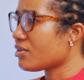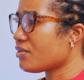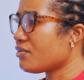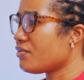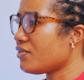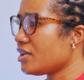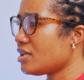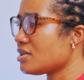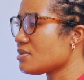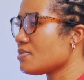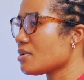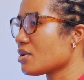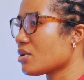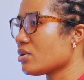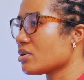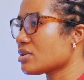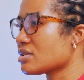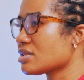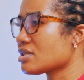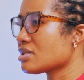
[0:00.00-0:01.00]
the feet,
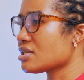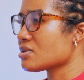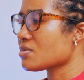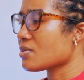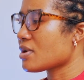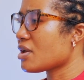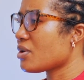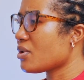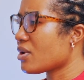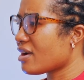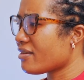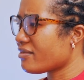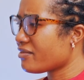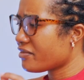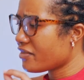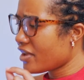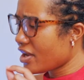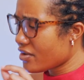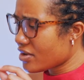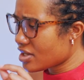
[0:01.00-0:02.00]
because this is where you have
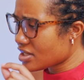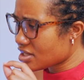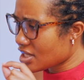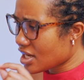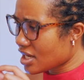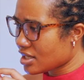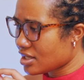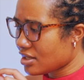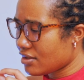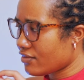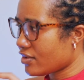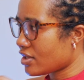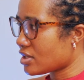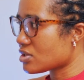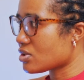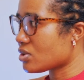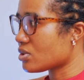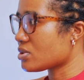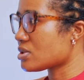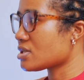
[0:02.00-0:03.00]
very tiny
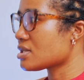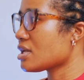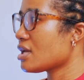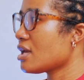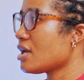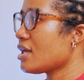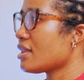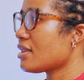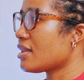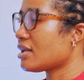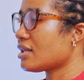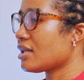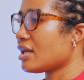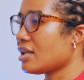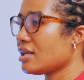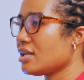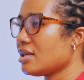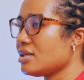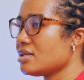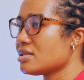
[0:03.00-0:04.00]
vessels that
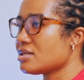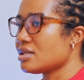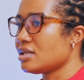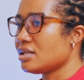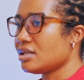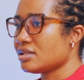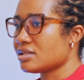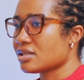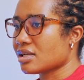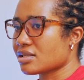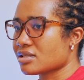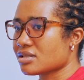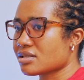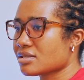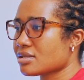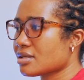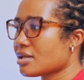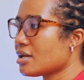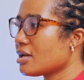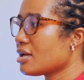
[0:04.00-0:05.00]
can easily
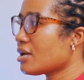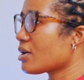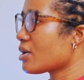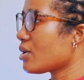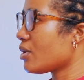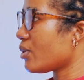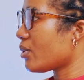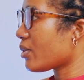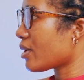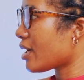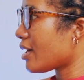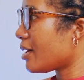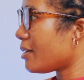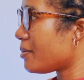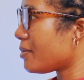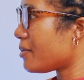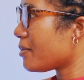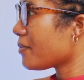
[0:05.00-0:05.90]
just clog up.